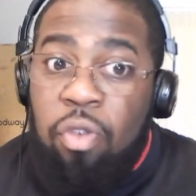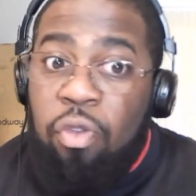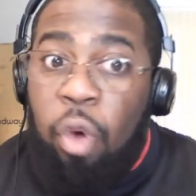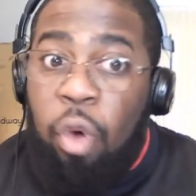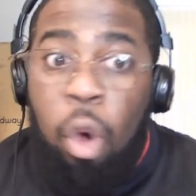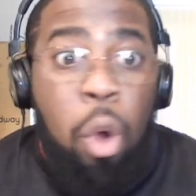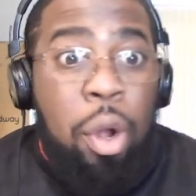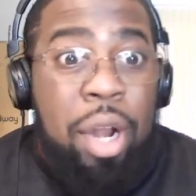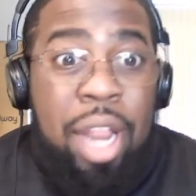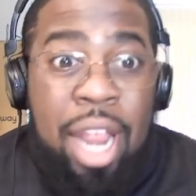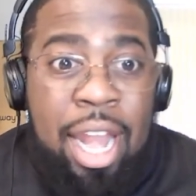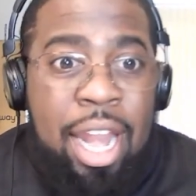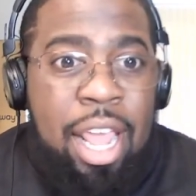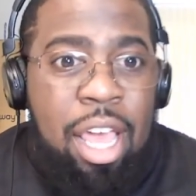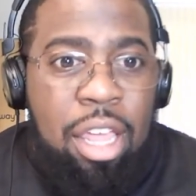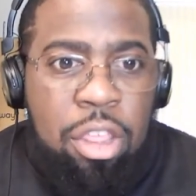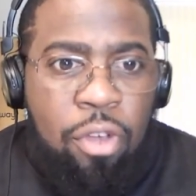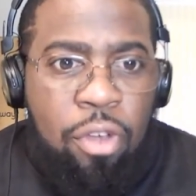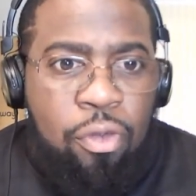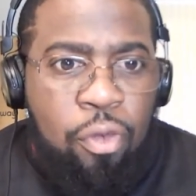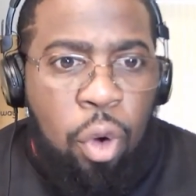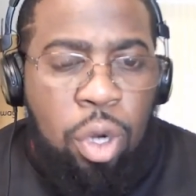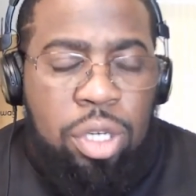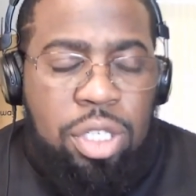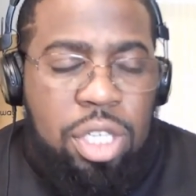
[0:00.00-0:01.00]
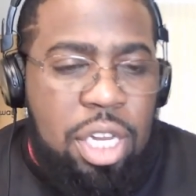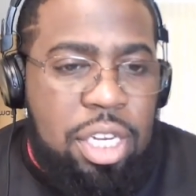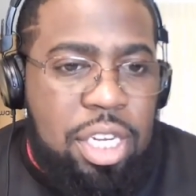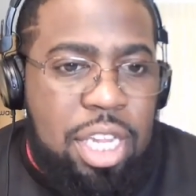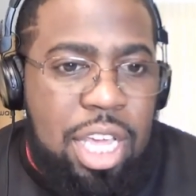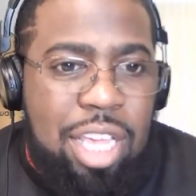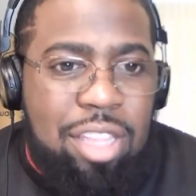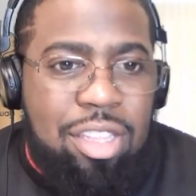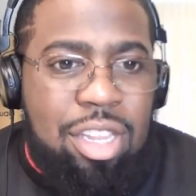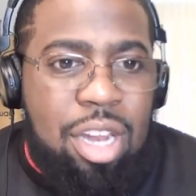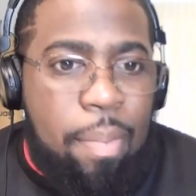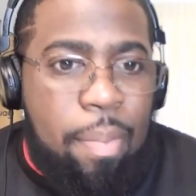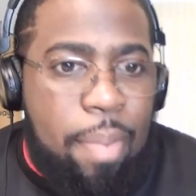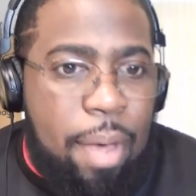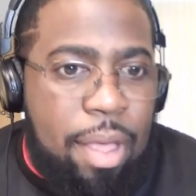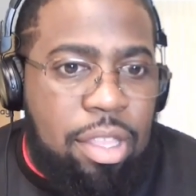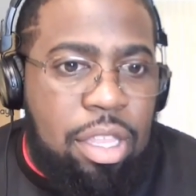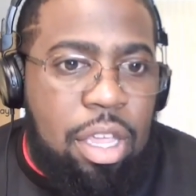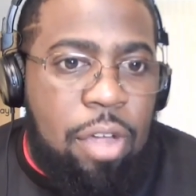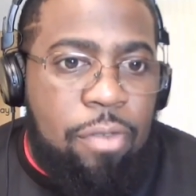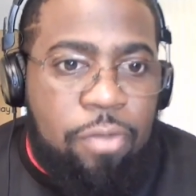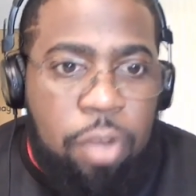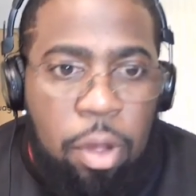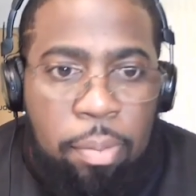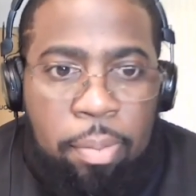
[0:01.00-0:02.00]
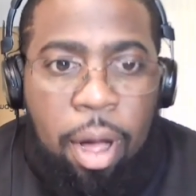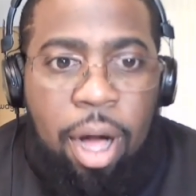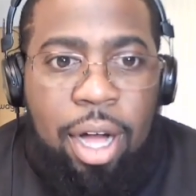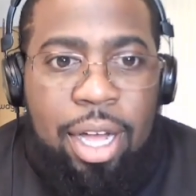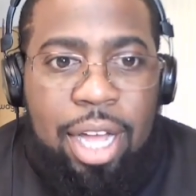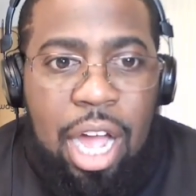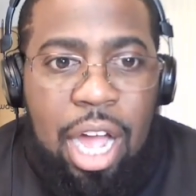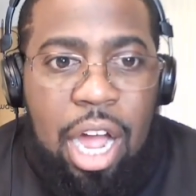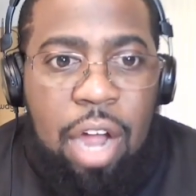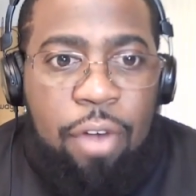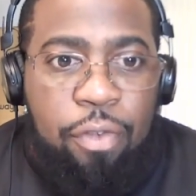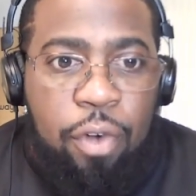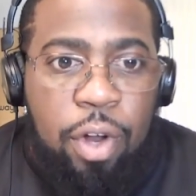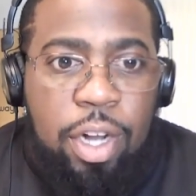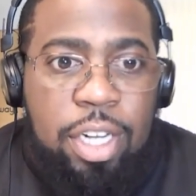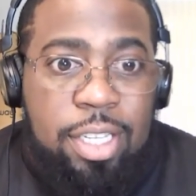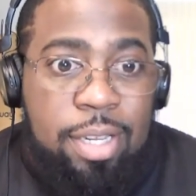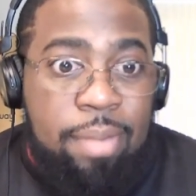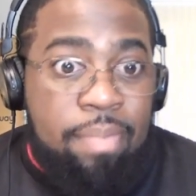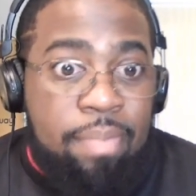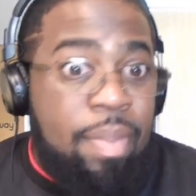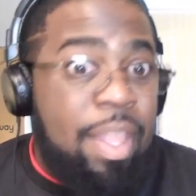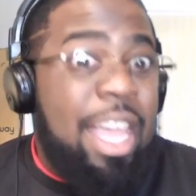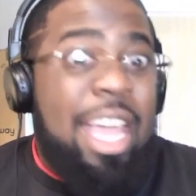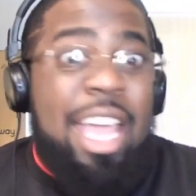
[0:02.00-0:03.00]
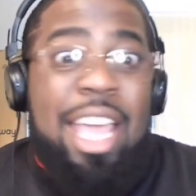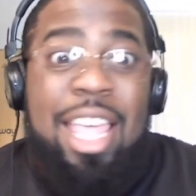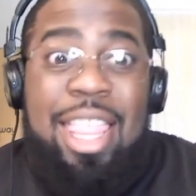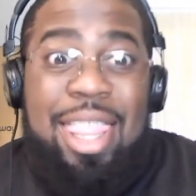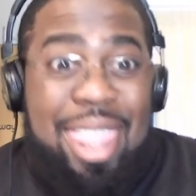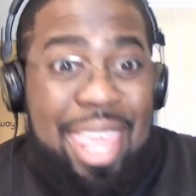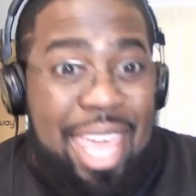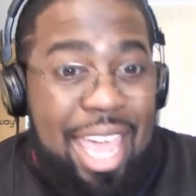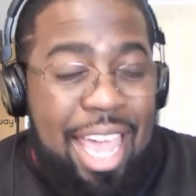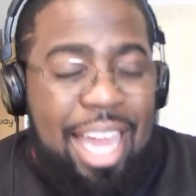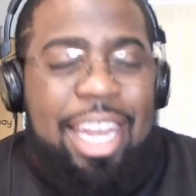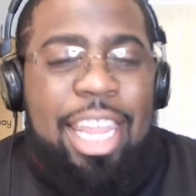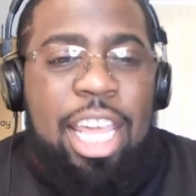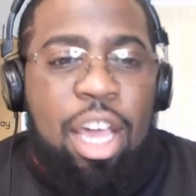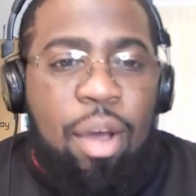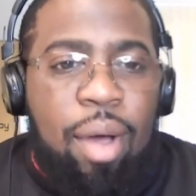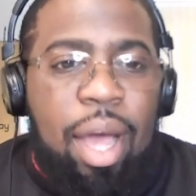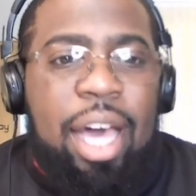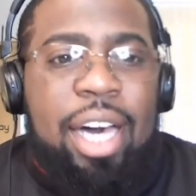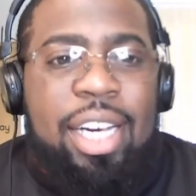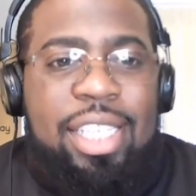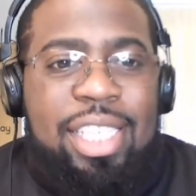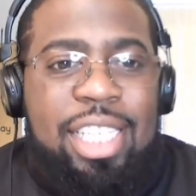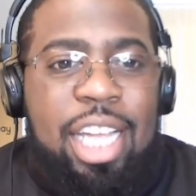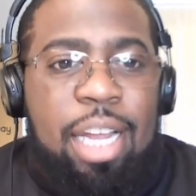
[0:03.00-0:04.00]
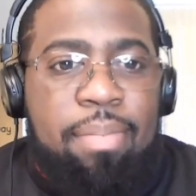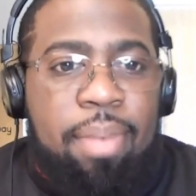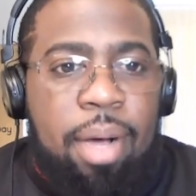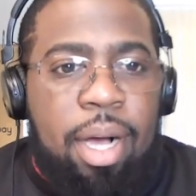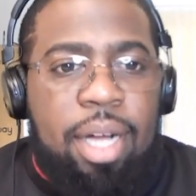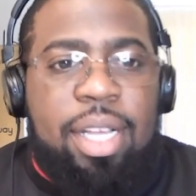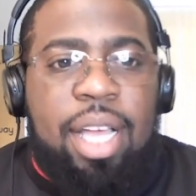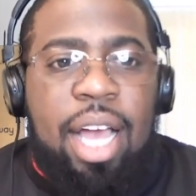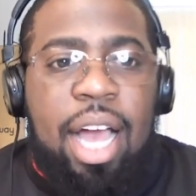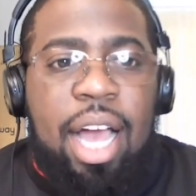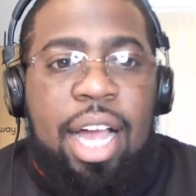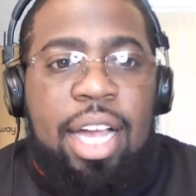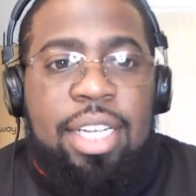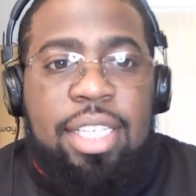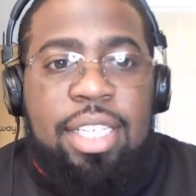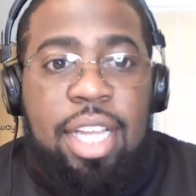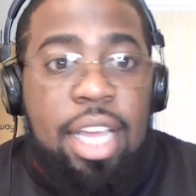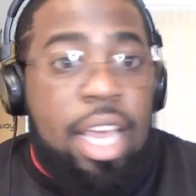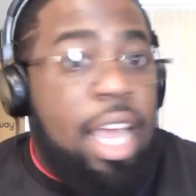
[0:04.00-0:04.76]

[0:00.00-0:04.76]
on any of the 14 teams in a Big Ten football conference than the Ohio State Buckeyes.